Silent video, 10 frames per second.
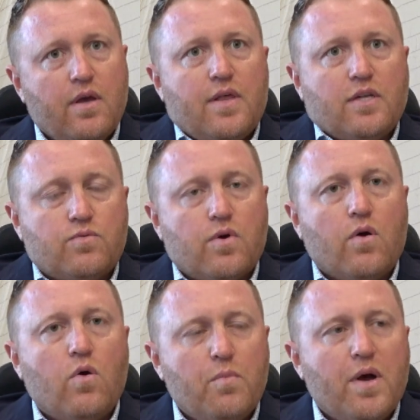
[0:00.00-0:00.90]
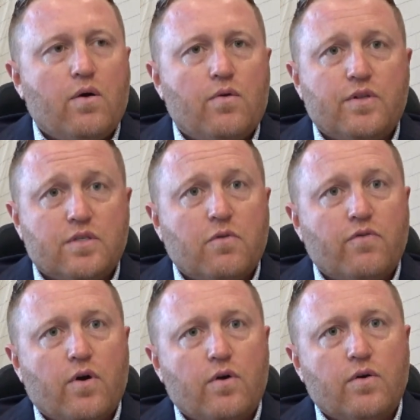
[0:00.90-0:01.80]
That's where our home health and some of
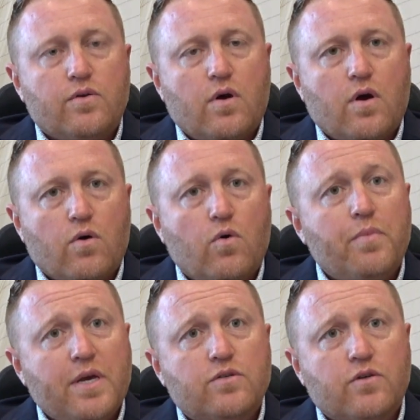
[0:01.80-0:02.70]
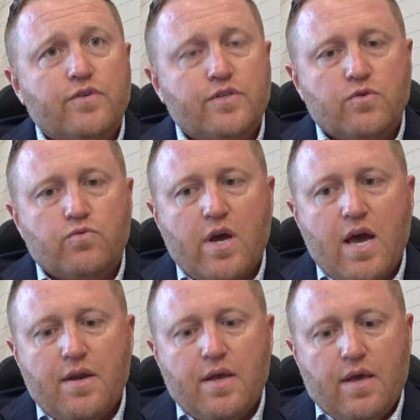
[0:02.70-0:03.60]
our home-based services were
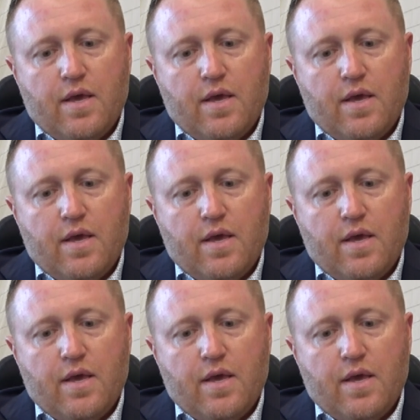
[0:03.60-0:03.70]
at.